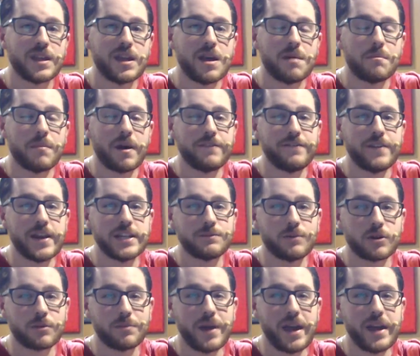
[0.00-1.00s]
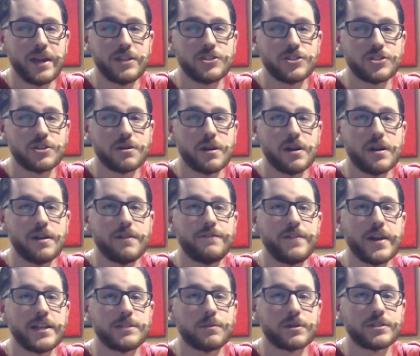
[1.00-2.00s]
my Facebook page,
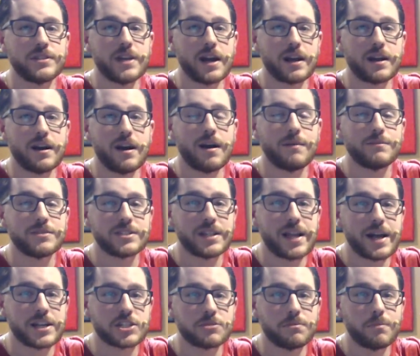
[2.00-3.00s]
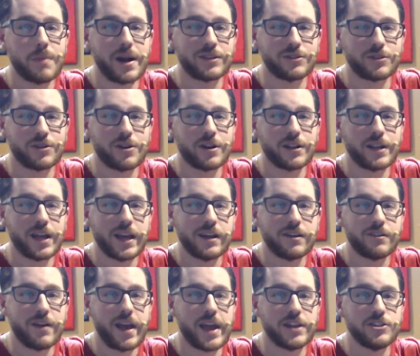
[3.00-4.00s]

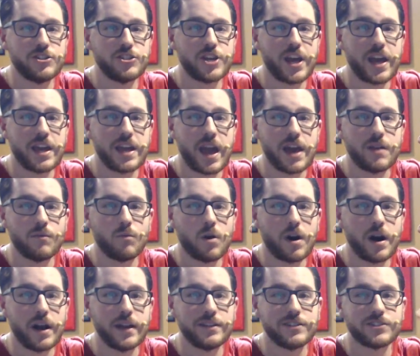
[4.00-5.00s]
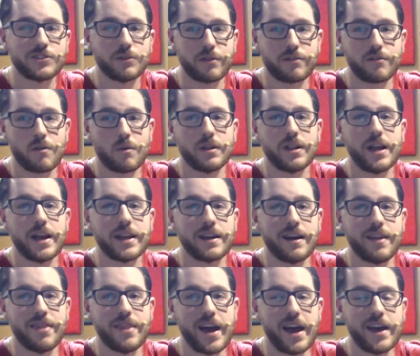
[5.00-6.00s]
facebook.com/michaelcarleo, NJNY, so throw a like
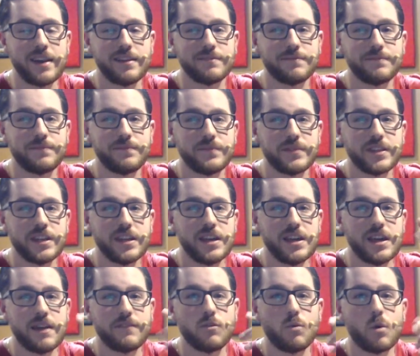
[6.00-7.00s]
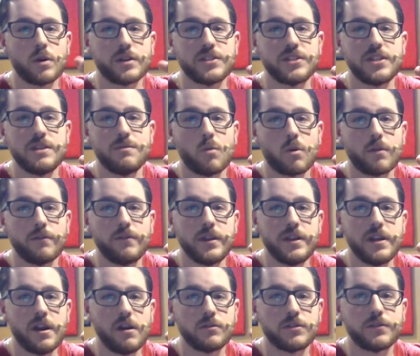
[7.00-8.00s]
on that. If you want to see more
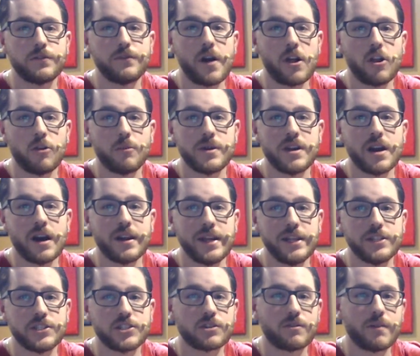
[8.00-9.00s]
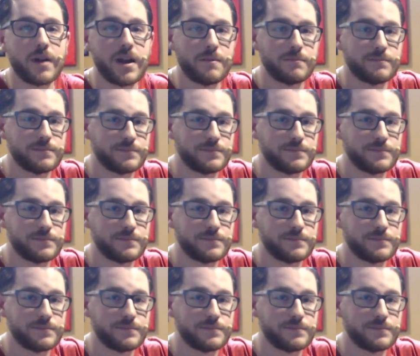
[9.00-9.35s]
videos, follow me on Instagram.